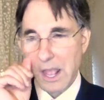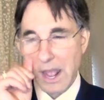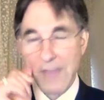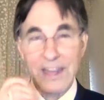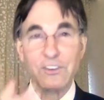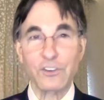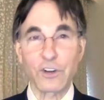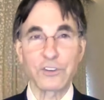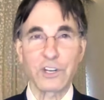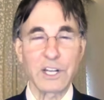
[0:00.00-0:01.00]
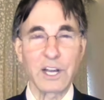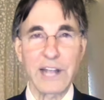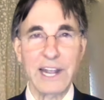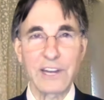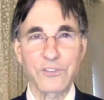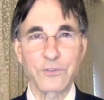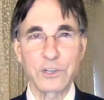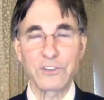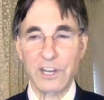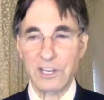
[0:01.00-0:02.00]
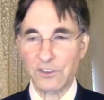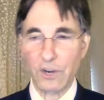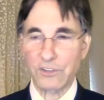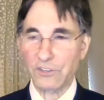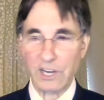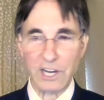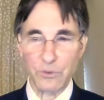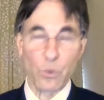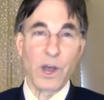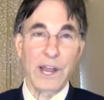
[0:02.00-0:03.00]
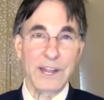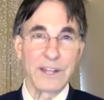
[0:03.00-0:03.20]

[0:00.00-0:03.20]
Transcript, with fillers: And that starts at a young age. Freud said it starts at age one.